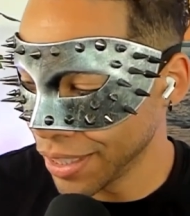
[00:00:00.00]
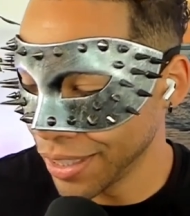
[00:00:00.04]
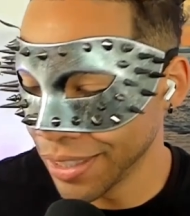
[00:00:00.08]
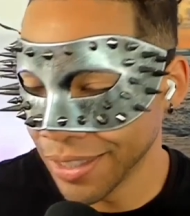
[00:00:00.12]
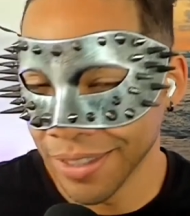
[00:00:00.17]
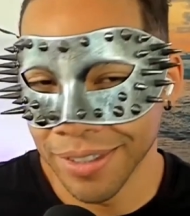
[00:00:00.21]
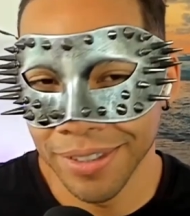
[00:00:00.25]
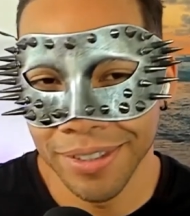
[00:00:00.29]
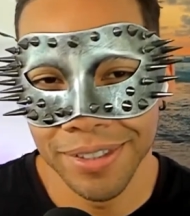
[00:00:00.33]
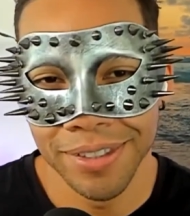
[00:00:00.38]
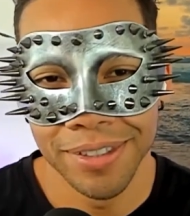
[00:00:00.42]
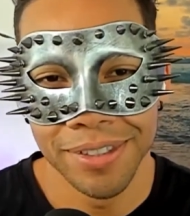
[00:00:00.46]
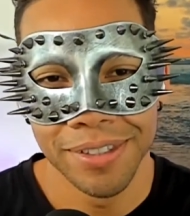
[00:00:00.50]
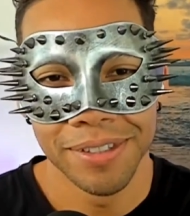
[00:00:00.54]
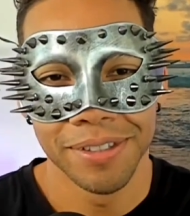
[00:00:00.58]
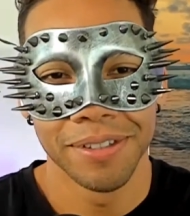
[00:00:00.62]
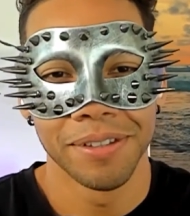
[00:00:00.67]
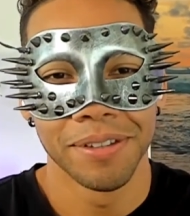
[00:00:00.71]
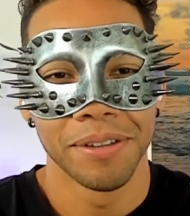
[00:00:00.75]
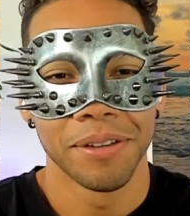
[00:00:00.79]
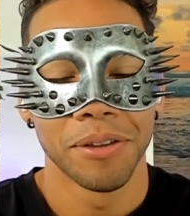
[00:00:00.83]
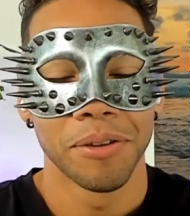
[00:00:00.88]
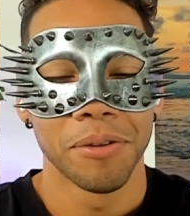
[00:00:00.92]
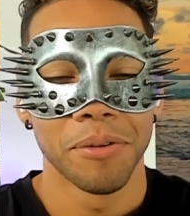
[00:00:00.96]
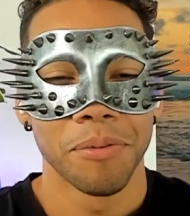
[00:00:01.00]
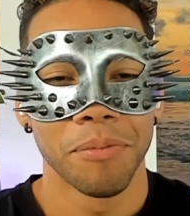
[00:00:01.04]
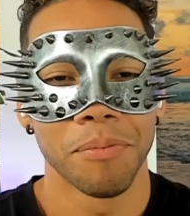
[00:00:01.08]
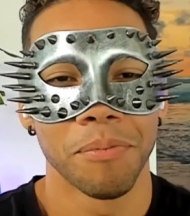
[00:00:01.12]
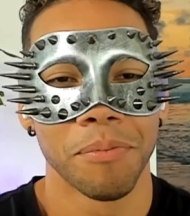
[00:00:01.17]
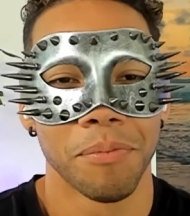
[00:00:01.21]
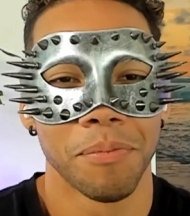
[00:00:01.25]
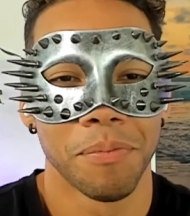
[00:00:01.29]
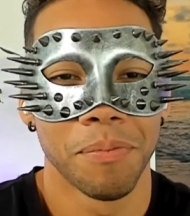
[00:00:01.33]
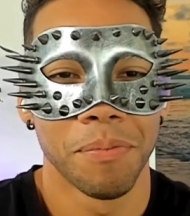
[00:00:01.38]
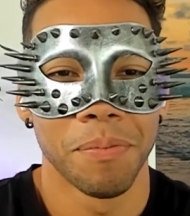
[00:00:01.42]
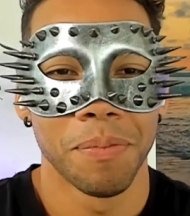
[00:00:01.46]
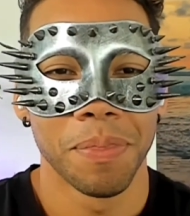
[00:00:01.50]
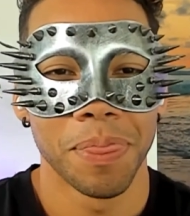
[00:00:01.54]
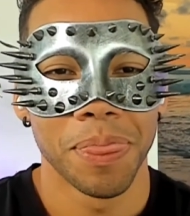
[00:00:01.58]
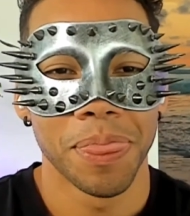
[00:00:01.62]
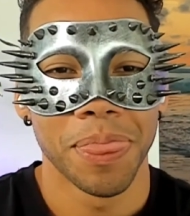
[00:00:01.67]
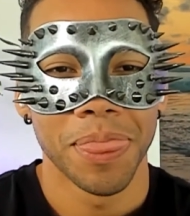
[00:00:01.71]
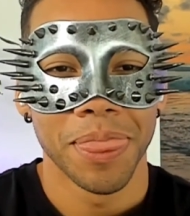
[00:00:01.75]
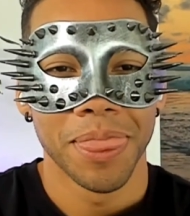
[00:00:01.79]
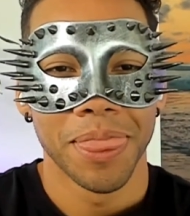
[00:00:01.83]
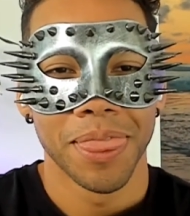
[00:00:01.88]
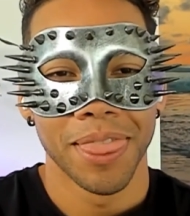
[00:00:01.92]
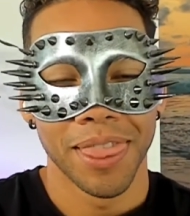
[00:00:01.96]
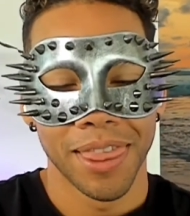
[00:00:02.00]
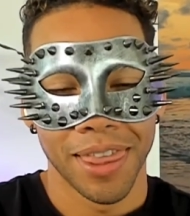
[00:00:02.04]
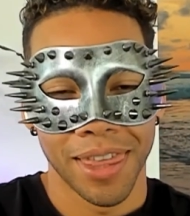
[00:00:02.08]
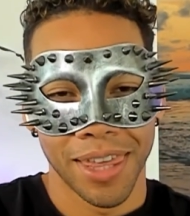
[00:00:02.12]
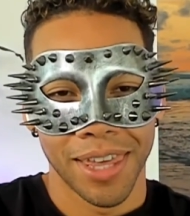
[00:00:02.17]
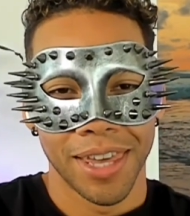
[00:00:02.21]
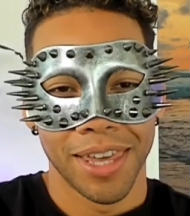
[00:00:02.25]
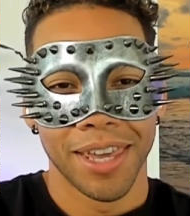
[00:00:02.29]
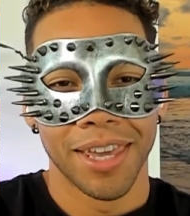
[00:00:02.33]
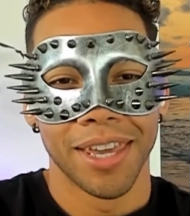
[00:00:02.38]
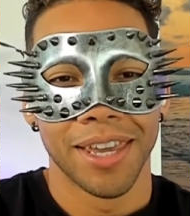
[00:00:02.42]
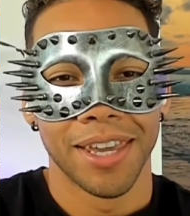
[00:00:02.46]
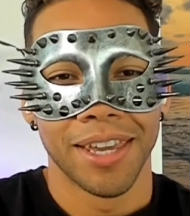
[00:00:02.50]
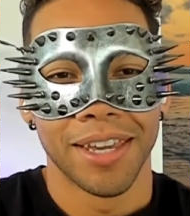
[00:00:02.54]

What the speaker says: Before I answer that, can I go to the bathroom?